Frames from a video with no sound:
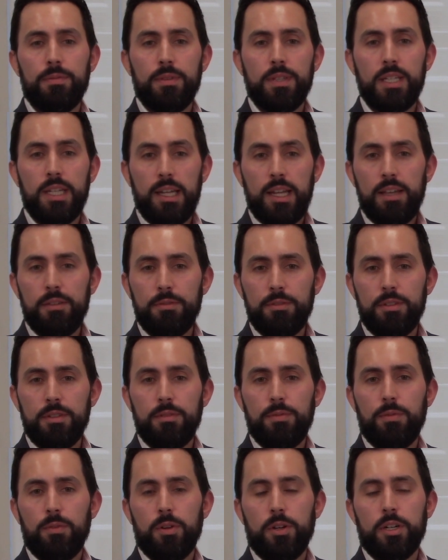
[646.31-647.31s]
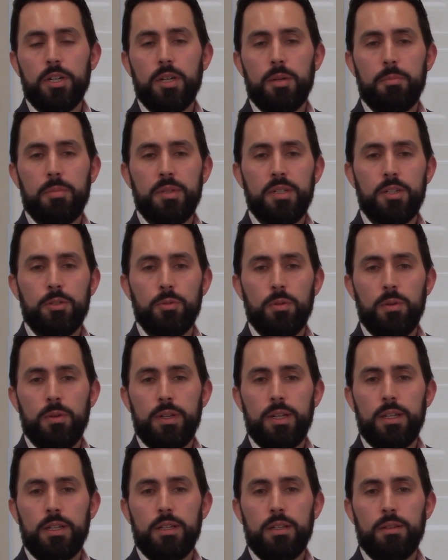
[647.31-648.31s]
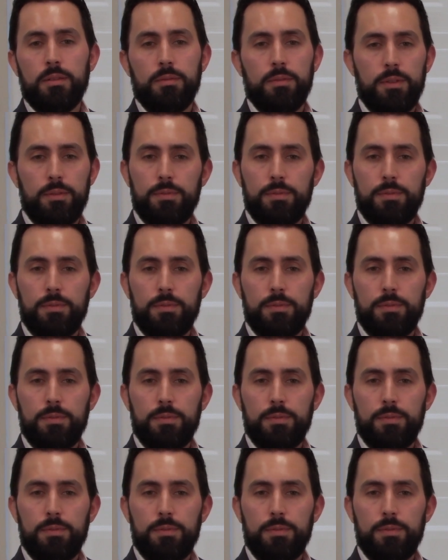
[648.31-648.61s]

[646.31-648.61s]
11 for a company growing